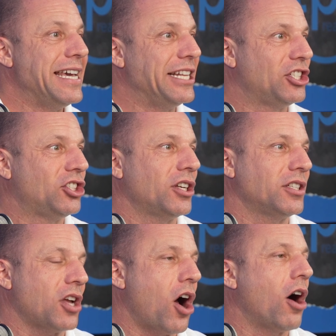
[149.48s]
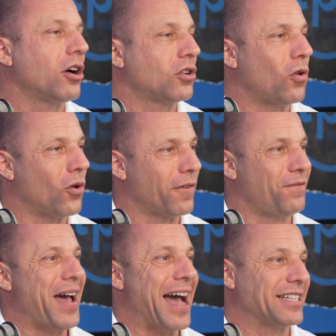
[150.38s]
It's just hardcore
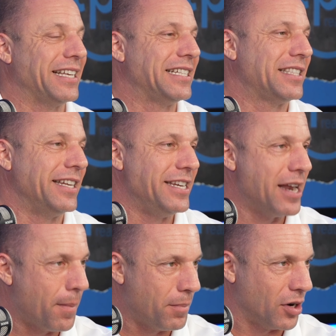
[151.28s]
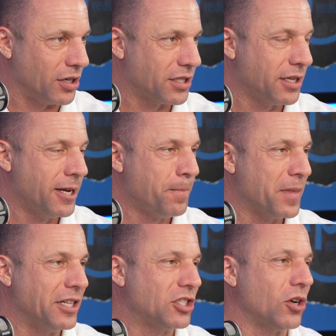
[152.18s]
facts. It's the numbers.
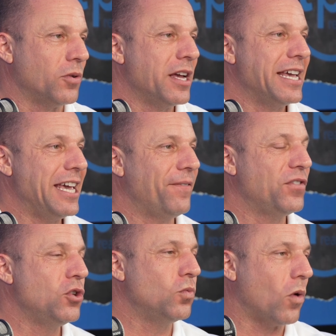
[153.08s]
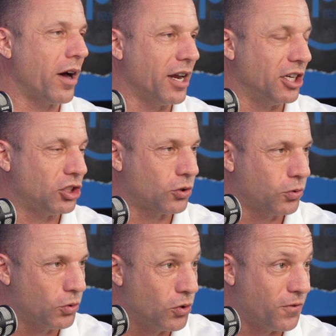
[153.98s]
And so if you want a
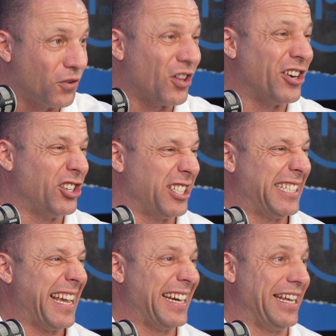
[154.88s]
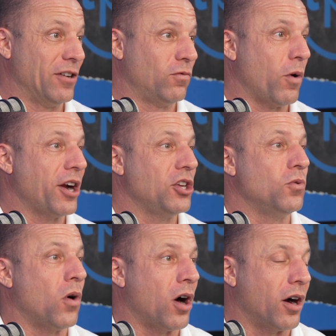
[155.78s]
truthful understanding of where
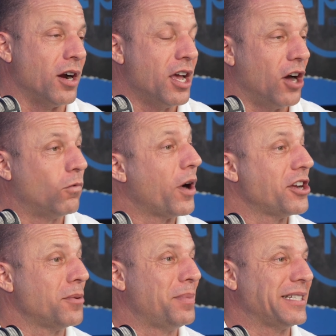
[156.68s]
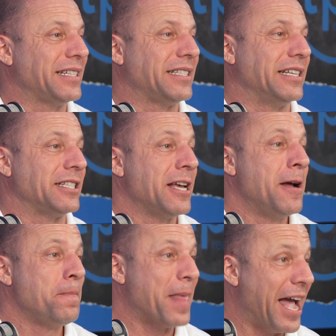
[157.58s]
you are, of where your business is,
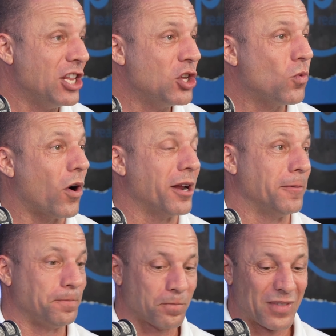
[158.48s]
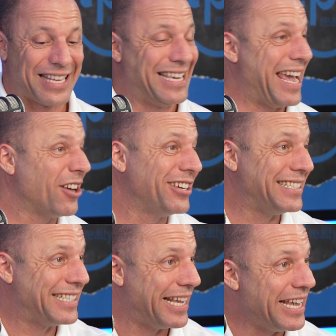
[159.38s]
and you want to
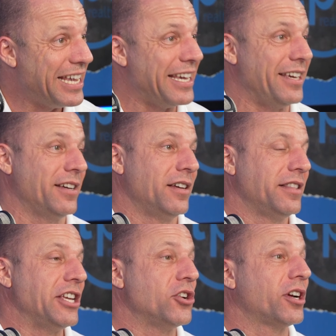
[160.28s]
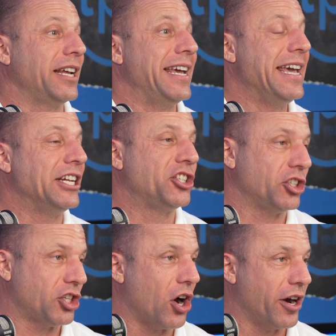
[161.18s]
guarantee that you're going to hit your
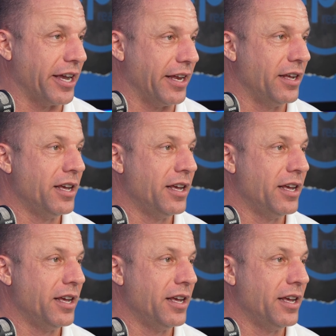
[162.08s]
target.